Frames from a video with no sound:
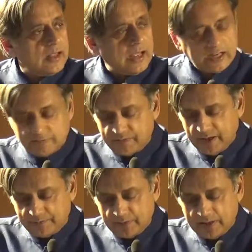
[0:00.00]
And if
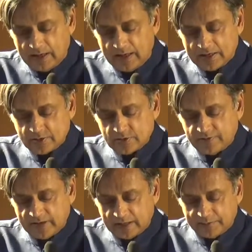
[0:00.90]
people are to
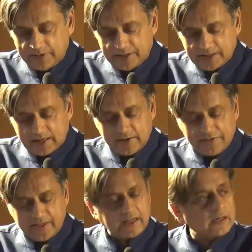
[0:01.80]
develop, it is
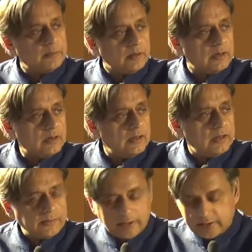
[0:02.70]
unthinkable
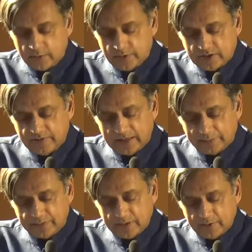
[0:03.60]
that they would
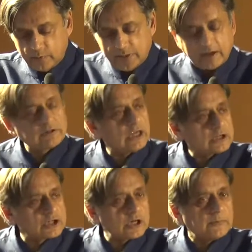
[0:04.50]
develop without
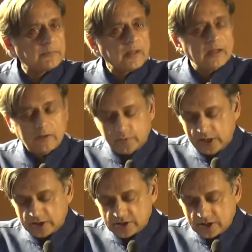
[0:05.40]
culture,
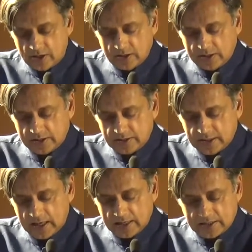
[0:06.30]
without song and
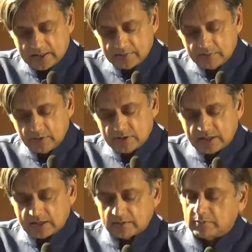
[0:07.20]
dance and
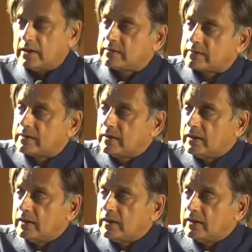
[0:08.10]
music and myth,